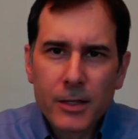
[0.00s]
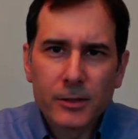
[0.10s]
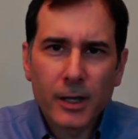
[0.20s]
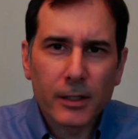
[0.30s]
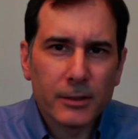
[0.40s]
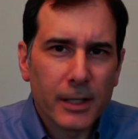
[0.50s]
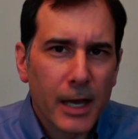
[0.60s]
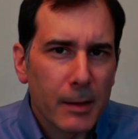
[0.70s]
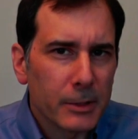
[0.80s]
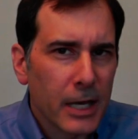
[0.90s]
cycle
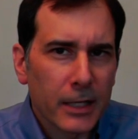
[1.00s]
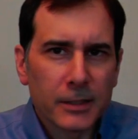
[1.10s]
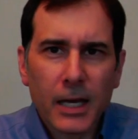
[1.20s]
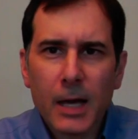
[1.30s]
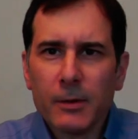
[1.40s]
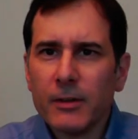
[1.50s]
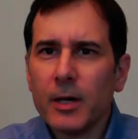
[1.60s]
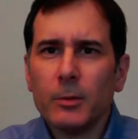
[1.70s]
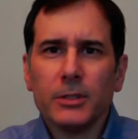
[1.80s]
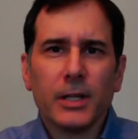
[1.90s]
time, takt time,
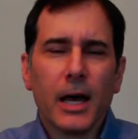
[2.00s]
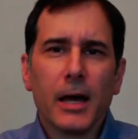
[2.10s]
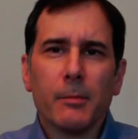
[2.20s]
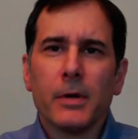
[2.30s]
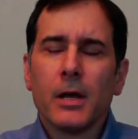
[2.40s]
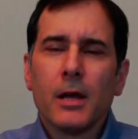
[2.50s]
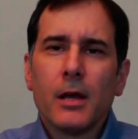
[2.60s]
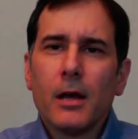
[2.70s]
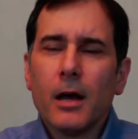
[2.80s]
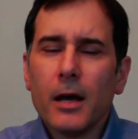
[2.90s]
available time,
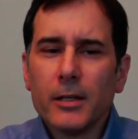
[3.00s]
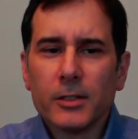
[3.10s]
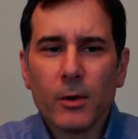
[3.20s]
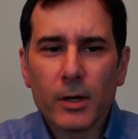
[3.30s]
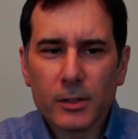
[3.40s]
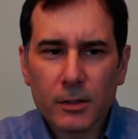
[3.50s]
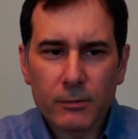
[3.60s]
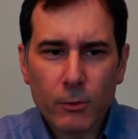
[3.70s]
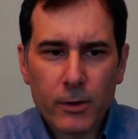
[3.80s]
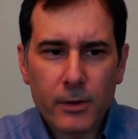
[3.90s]
so on and so
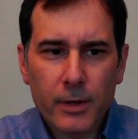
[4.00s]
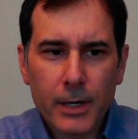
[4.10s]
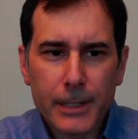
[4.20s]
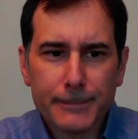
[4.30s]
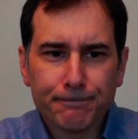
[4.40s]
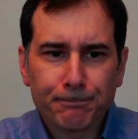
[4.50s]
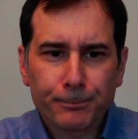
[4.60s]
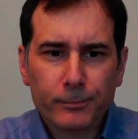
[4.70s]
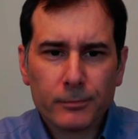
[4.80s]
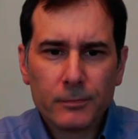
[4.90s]
forth.
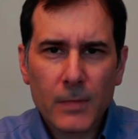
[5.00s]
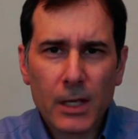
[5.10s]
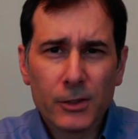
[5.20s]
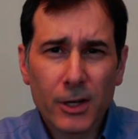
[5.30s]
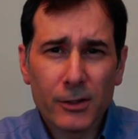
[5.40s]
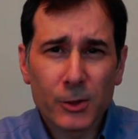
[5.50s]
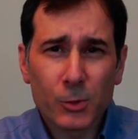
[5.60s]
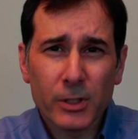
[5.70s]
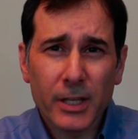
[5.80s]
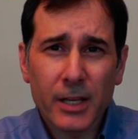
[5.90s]
So there's
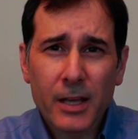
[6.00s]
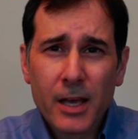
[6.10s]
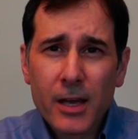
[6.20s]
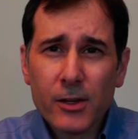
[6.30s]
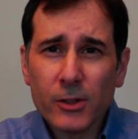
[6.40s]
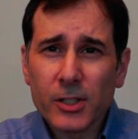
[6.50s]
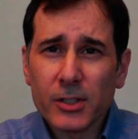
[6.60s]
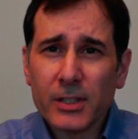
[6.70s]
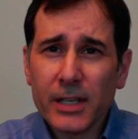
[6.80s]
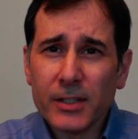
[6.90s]
really no
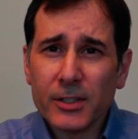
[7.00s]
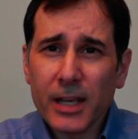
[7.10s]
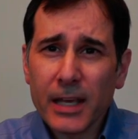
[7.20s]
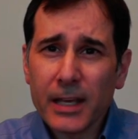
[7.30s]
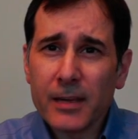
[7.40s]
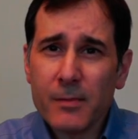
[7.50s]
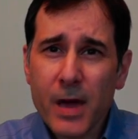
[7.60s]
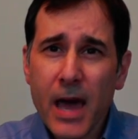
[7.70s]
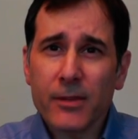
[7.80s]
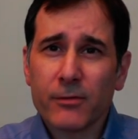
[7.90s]
such thing as a
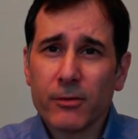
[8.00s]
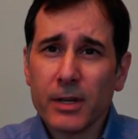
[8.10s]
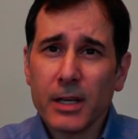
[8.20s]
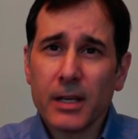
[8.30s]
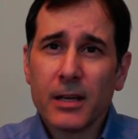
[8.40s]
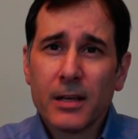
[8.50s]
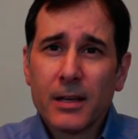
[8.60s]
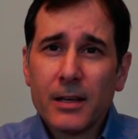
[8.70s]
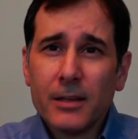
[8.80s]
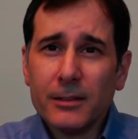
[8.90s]
math-free
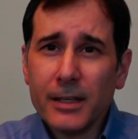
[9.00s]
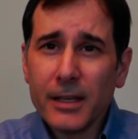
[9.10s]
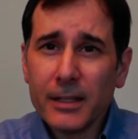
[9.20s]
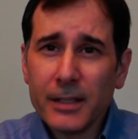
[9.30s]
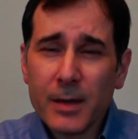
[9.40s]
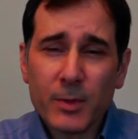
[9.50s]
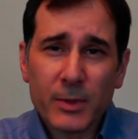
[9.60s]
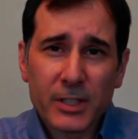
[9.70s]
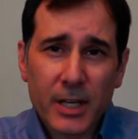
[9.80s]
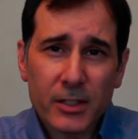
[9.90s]
lean
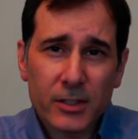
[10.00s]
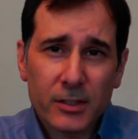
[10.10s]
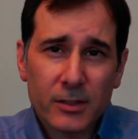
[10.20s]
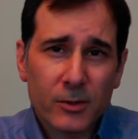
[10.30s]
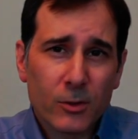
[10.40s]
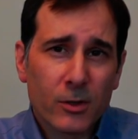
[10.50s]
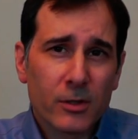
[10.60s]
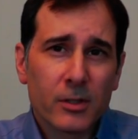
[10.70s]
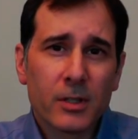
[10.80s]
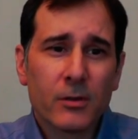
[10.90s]
implementation
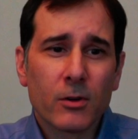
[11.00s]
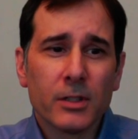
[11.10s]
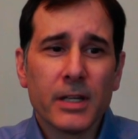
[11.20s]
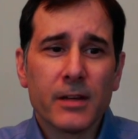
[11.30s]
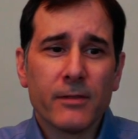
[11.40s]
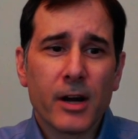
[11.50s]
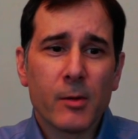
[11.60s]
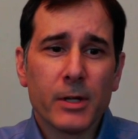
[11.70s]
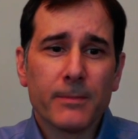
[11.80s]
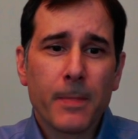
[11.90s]
or lean
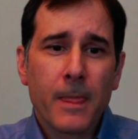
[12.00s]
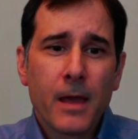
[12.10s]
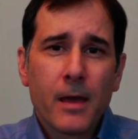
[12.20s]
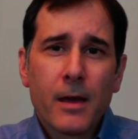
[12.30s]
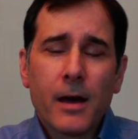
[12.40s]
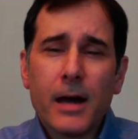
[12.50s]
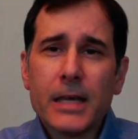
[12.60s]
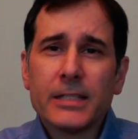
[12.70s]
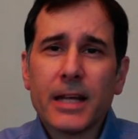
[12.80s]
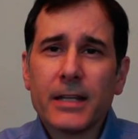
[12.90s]
environment.
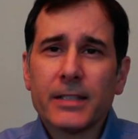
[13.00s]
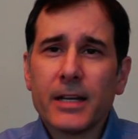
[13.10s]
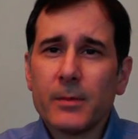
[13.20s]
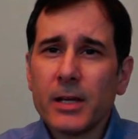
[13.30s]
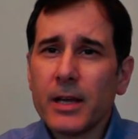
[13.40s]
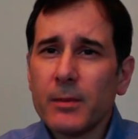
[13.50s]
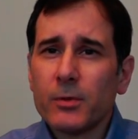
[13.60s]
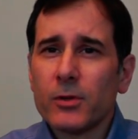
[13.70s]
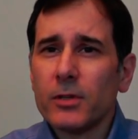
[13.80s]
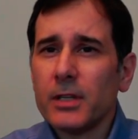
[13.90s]
It's not intended to be a
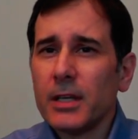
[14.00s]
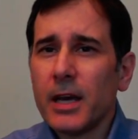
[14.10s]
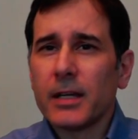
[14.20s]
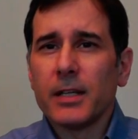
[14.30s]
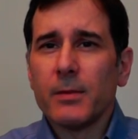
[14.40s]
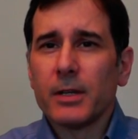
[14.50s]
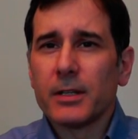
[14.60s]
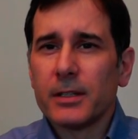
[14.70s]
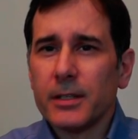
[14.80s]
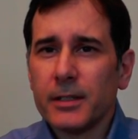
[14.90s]
purely academic,